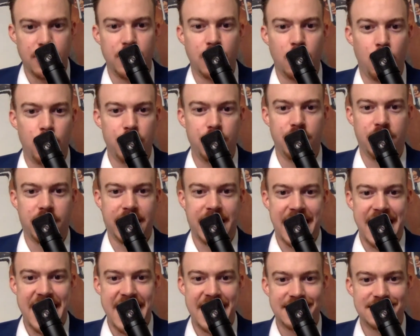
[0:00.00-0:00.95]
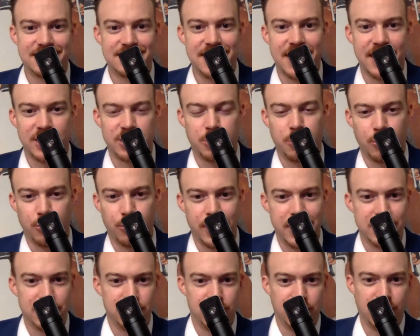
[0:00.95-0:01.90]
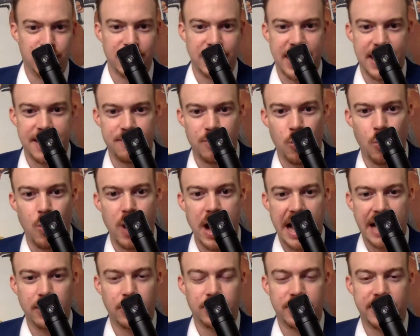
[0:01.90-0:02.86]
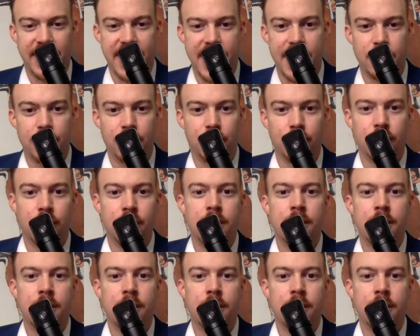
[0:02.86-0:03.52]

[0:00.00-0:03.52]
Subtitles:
an oil and gas exploration, kind of a wildcatter.